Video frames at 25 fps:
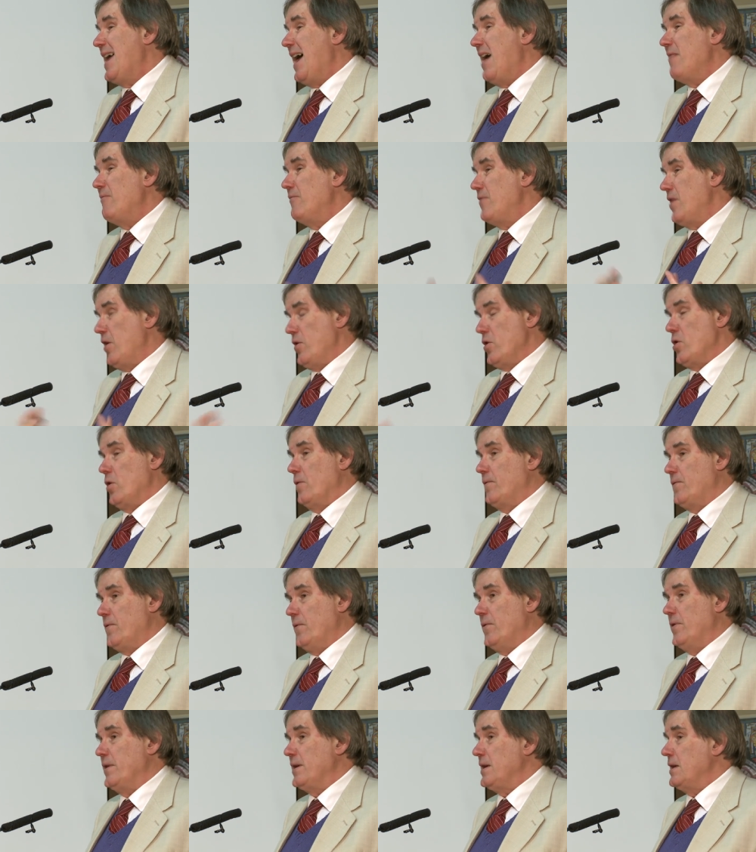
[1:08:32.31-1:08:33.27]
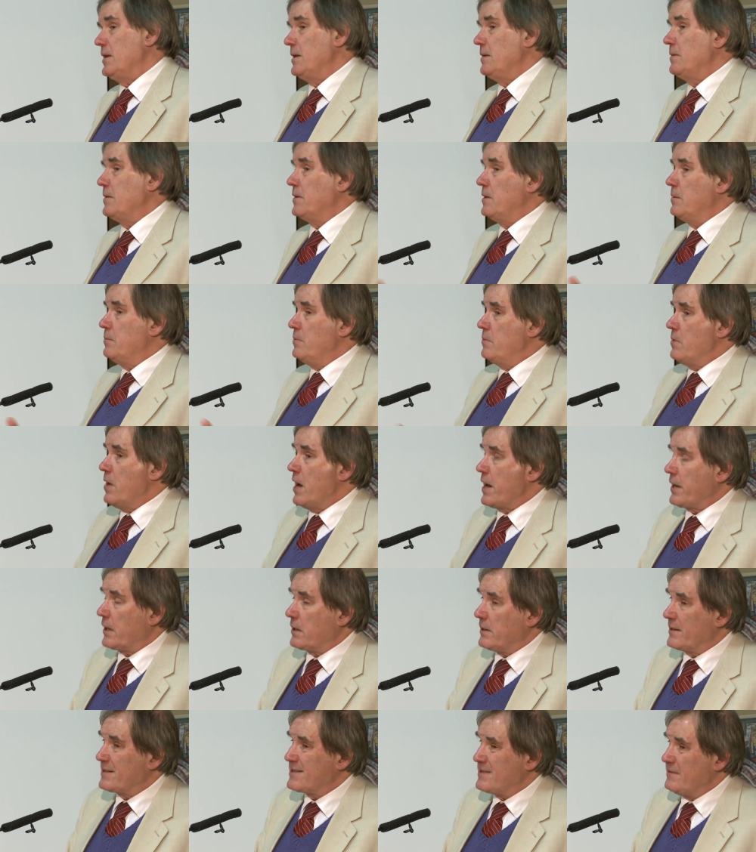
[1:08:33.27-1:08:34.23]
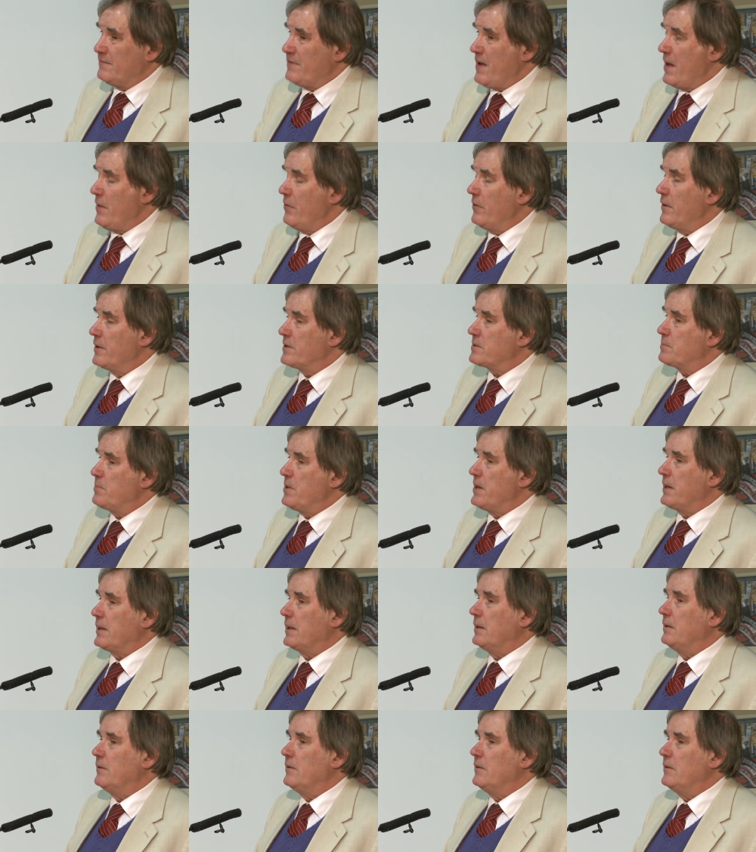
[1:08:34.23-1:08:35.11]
And very often the, the miraculous event that's being